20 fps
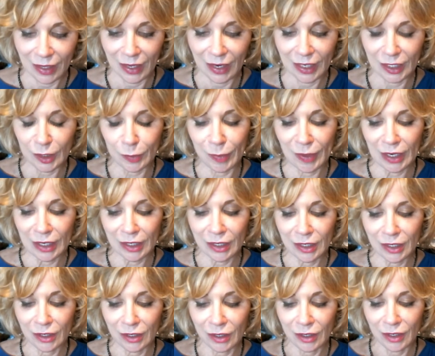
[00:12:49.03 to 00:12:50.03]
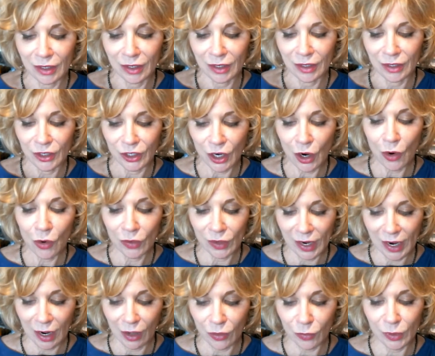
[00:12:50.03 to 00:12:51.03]
it's been shown
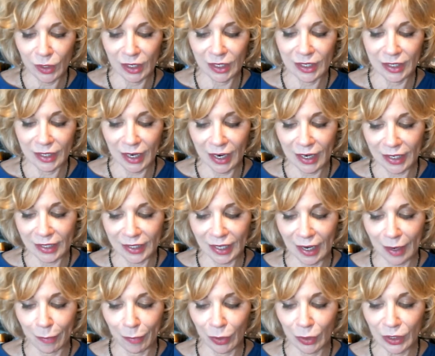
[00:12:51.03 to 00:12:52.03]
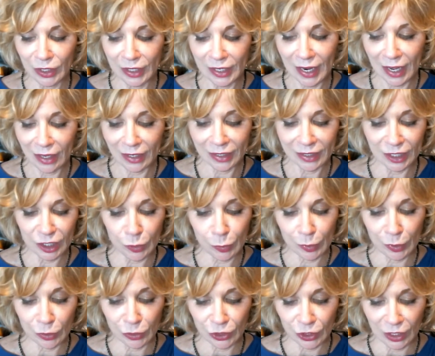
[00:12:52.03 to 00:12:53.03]
now through these studies that personality
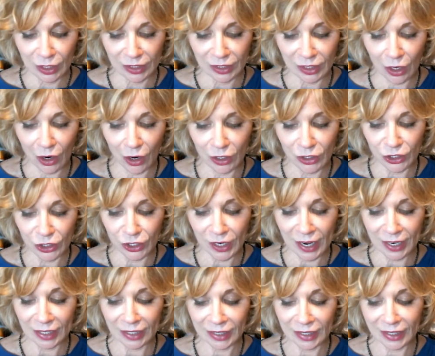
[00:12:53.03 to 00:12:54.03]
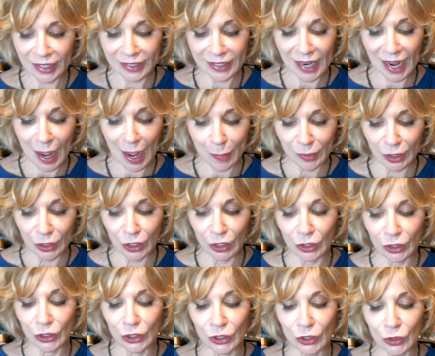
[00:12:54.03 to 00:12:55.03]
distributions are genetically adapted
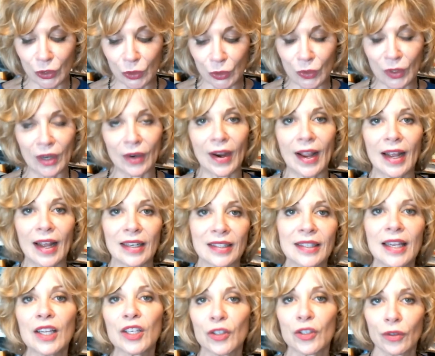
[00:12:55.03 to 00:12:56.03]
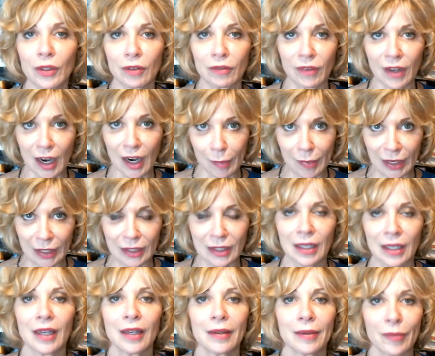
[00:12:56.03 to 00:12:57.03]
to their ancestral
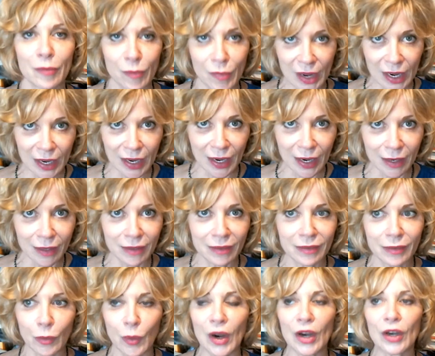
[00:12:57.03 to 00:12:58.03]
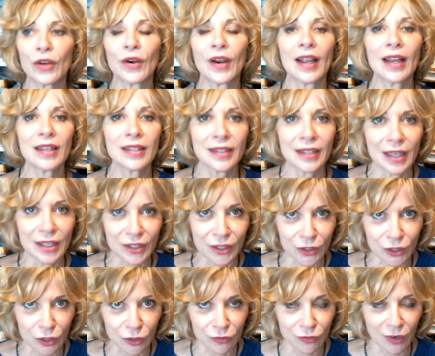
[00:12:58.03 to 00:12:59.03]
environments, meaning where your
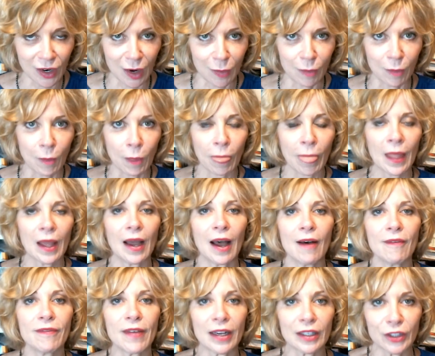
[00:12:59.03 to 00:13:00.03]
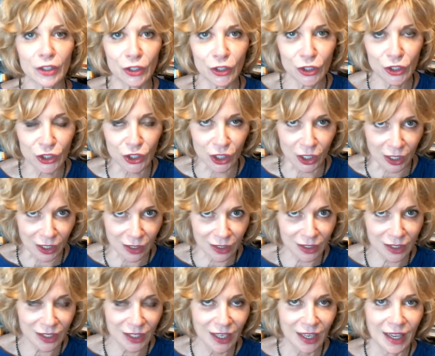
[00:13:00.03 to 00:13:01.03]
ancestors are from affected your
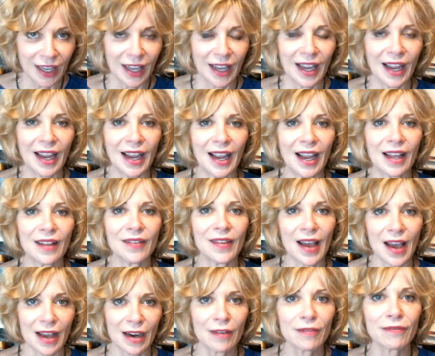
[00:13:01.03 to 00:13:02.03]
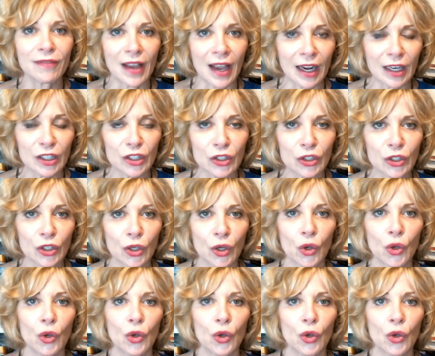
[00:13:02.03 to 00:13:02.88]
genes, and that affects